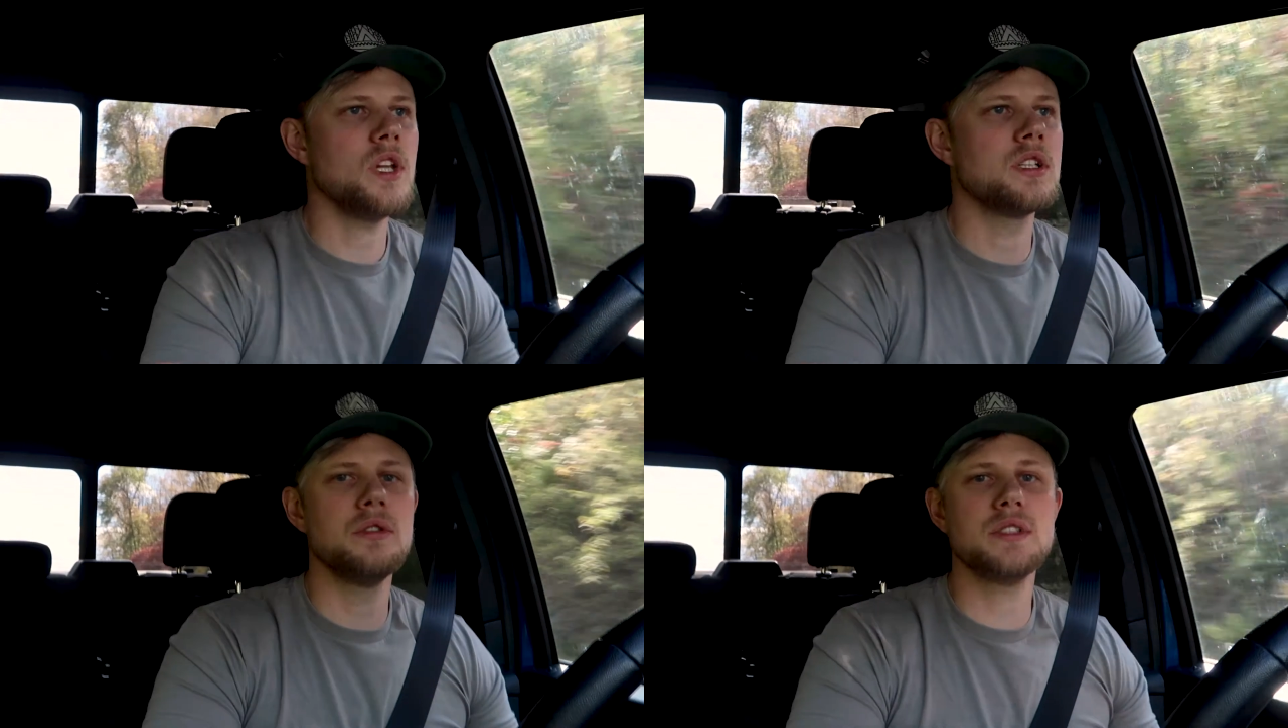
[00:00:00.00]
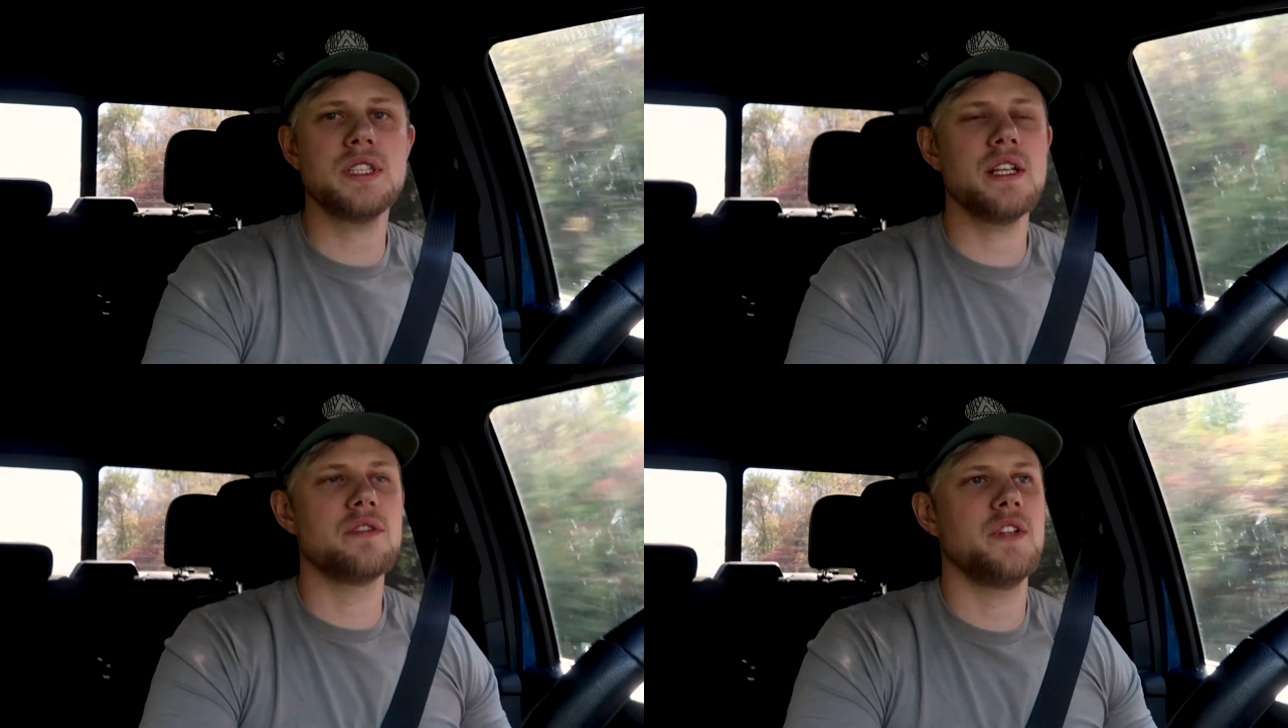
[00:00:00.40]
we'll
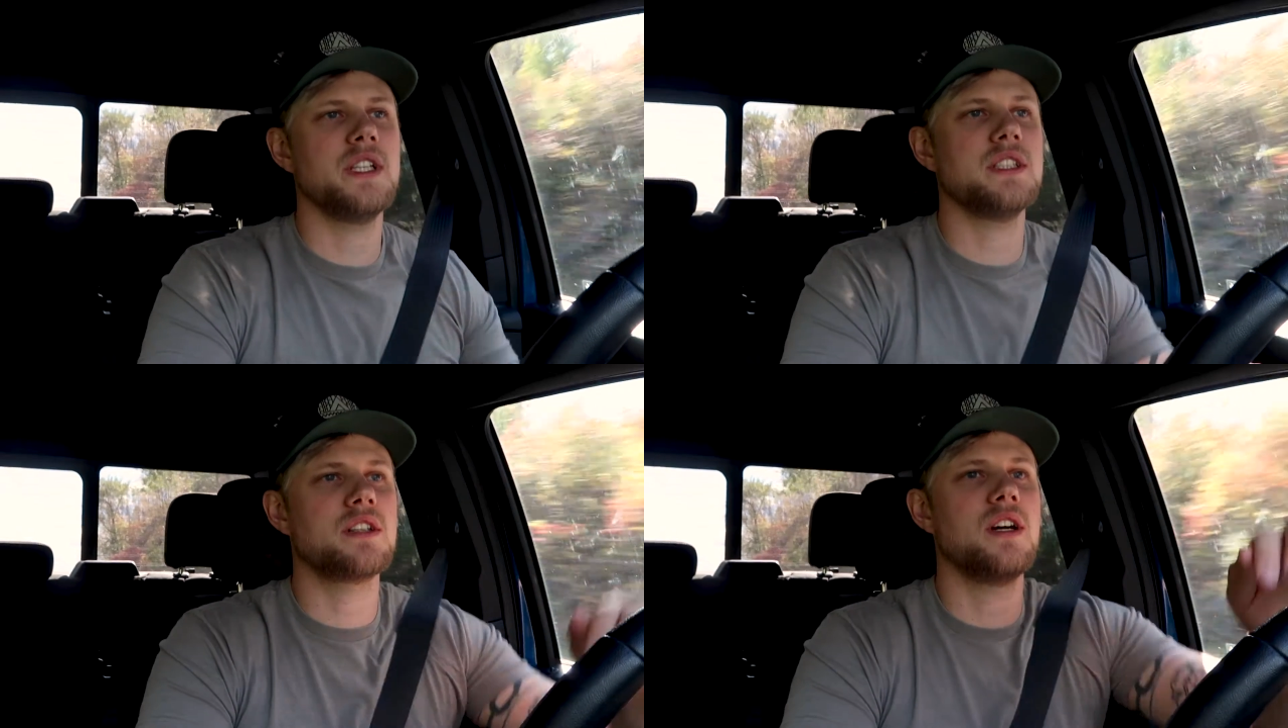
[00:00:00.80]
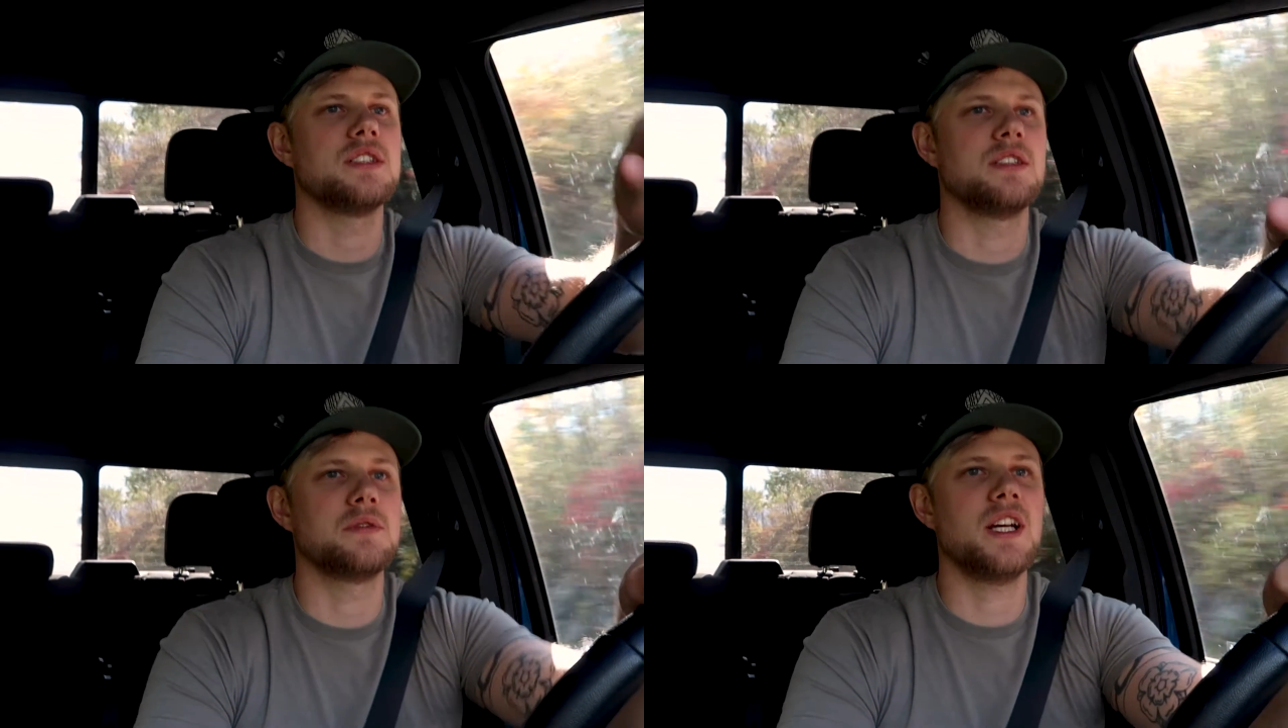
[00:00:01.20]
see. Fingers
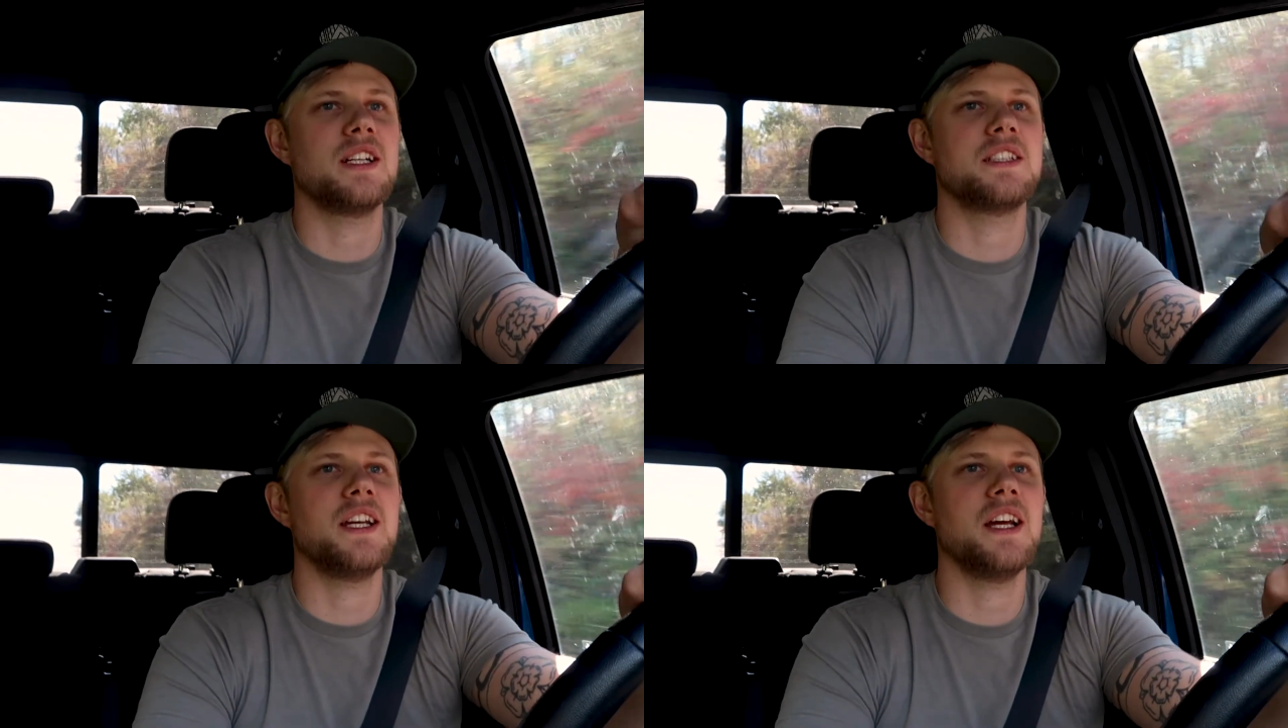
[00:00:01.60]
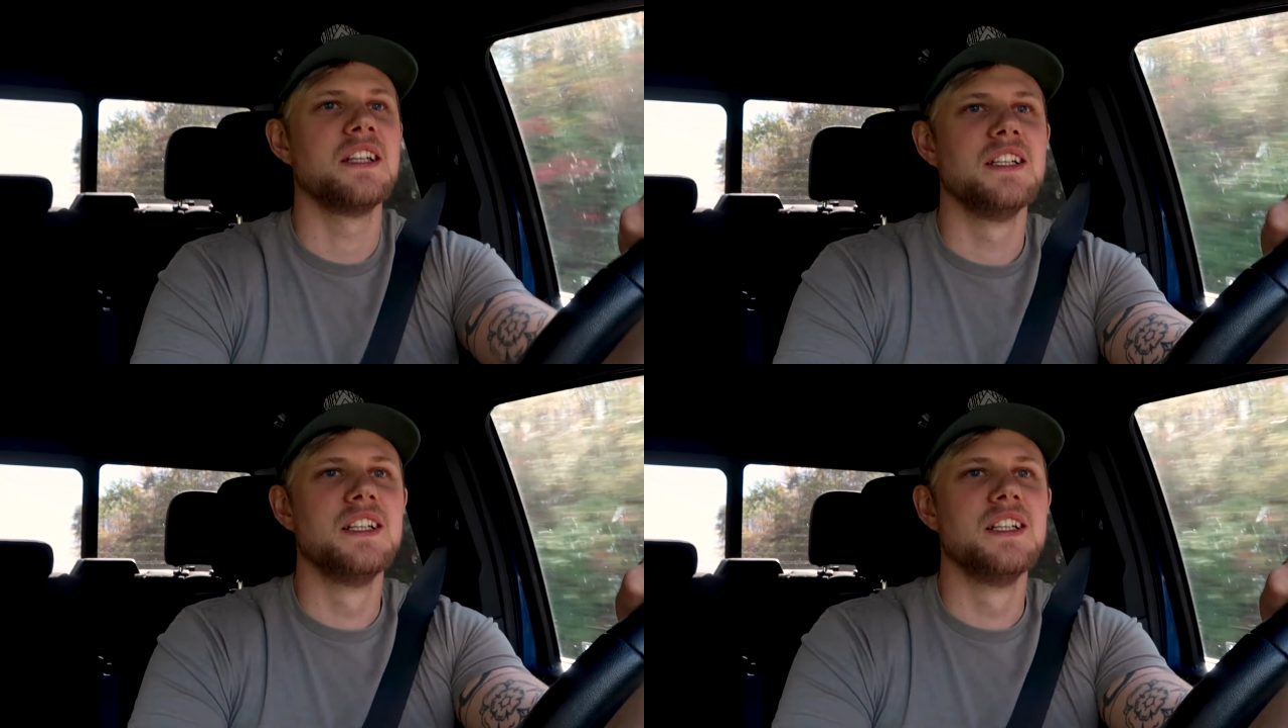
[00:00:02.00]
crossed. I'm starting to get